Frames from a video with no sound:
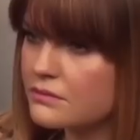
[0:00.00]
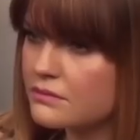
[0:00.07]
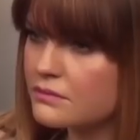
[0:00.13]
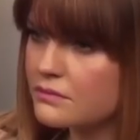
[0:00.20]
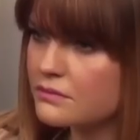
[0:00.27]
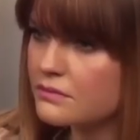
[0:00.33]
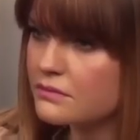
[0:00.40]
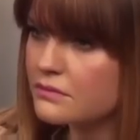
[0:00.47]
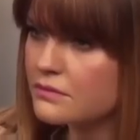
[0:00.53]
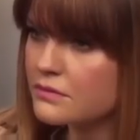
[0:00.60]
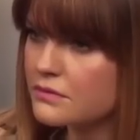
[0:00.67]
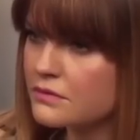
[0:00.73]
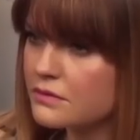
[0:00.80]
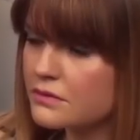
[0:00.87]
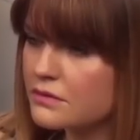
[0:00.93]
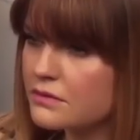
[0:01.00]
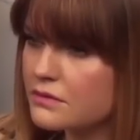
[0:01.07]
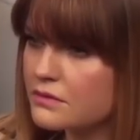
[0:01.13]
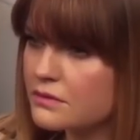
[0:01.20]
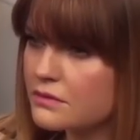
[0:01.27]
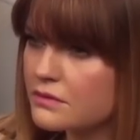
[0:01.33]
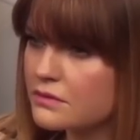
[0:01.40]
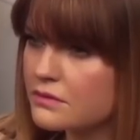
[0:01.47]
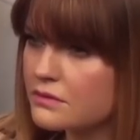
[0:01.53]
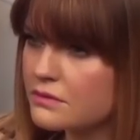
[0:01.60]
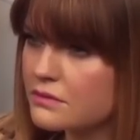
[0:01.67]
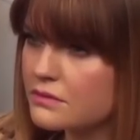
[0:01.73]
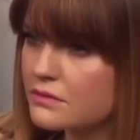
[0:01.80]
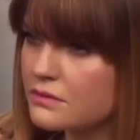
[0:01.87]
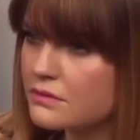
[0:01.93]

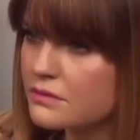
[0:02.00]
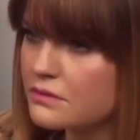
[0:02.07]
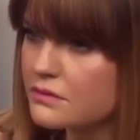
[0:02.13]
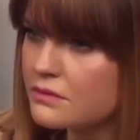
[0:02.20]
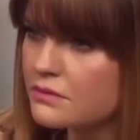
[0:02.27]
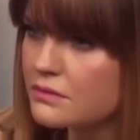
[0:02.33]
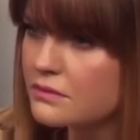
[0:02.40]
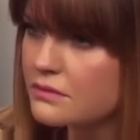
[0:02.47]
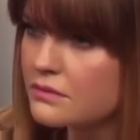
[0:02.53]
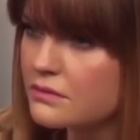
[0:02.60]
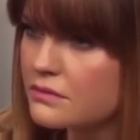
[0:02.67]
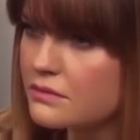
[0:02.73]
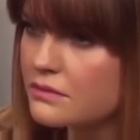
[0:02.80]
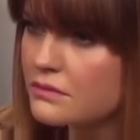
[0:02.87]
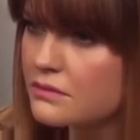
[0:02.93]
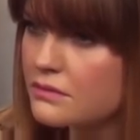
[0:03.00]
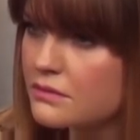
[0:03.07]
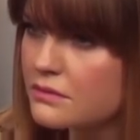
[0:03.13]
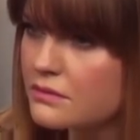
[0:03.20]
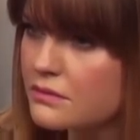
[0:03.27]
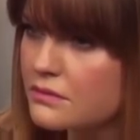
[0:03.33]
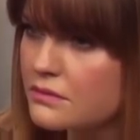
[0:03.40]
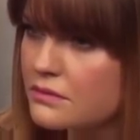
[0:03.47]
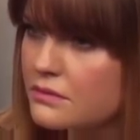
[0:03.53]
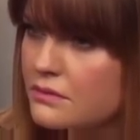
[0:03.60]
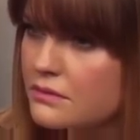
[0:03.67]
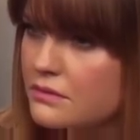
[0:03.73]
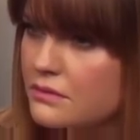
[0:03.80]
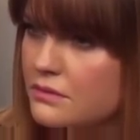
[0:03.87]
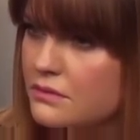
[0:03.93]

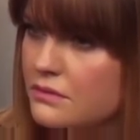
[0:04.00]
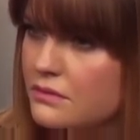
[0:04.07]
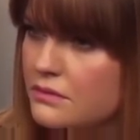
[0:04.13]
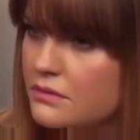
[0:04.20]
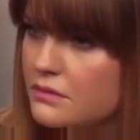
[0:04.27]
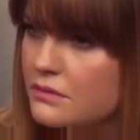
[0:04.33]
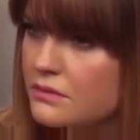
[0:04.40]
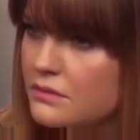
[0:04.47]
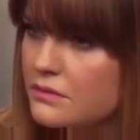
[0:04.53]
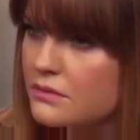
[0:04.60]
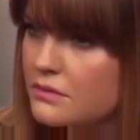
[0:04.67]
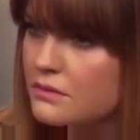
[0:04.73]
(silent)